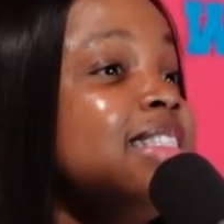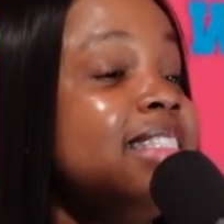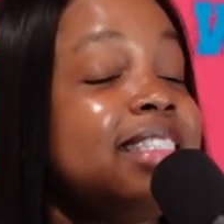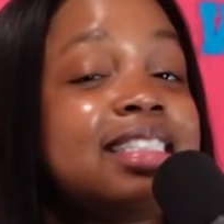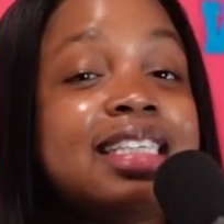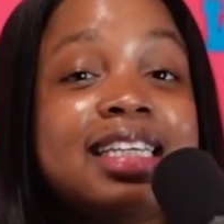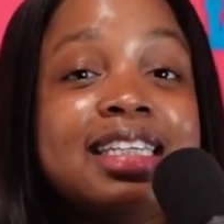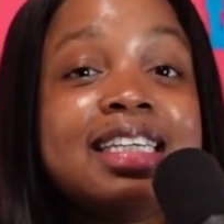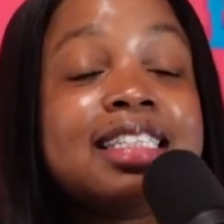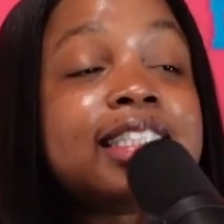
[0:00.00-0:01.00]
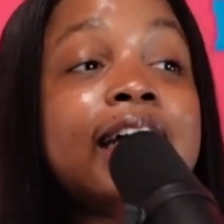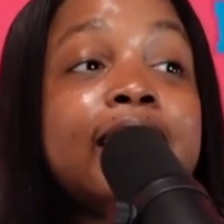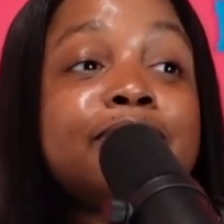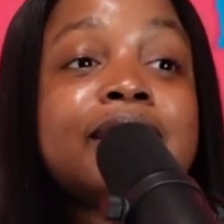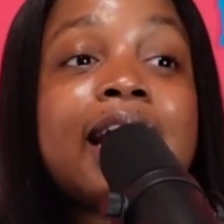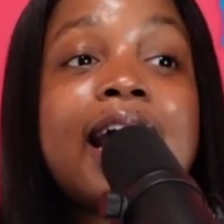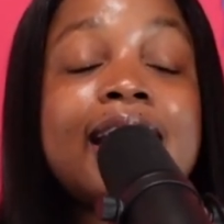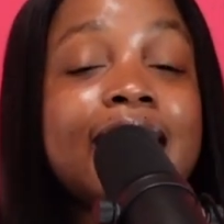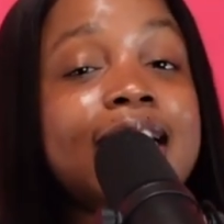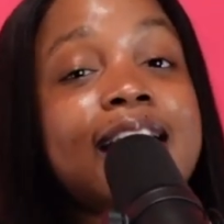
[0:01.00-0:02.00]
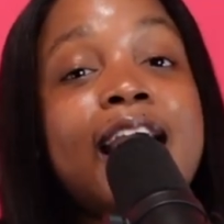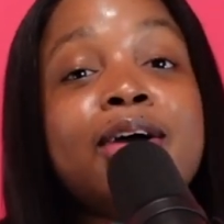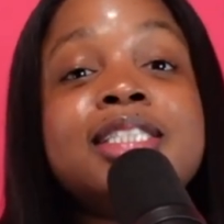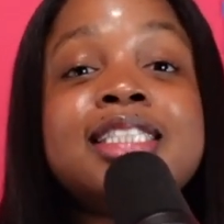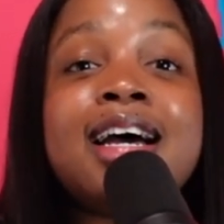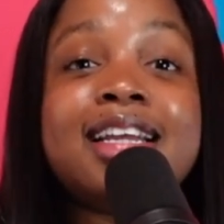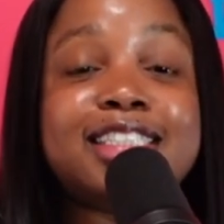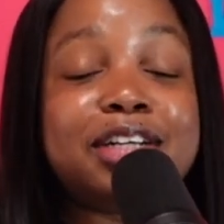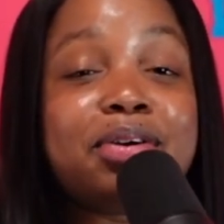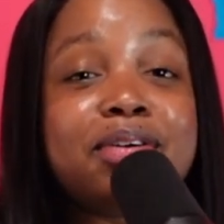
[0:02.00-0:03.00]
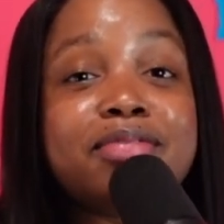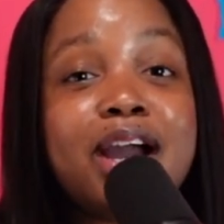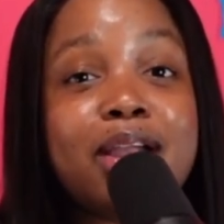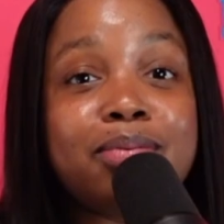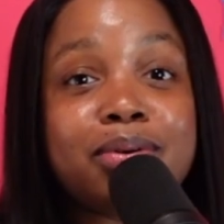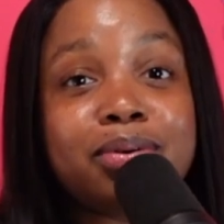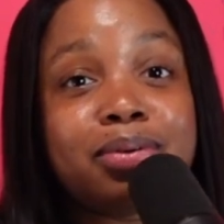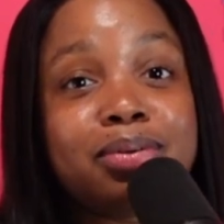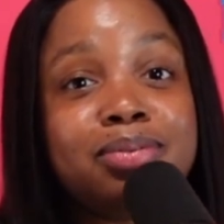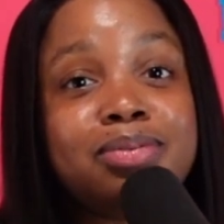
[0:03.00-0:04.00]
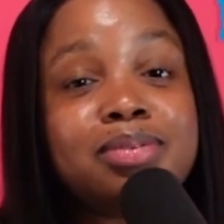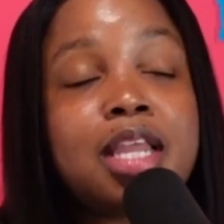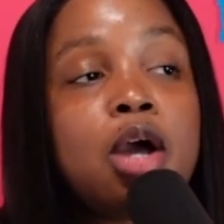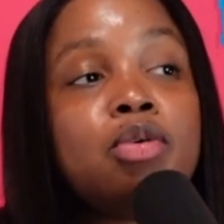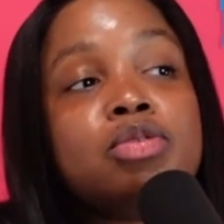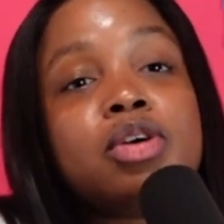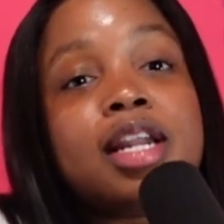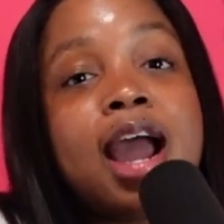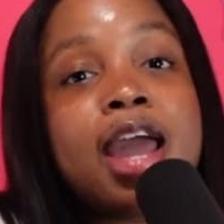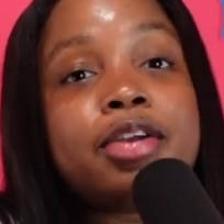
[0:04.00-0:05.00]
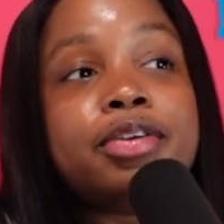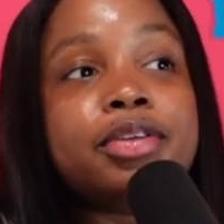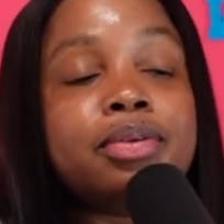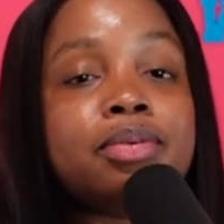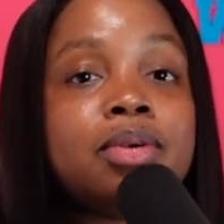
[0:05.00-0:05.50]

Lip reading: See, it's an upside and a downside to going viral. Now who's going to hire you?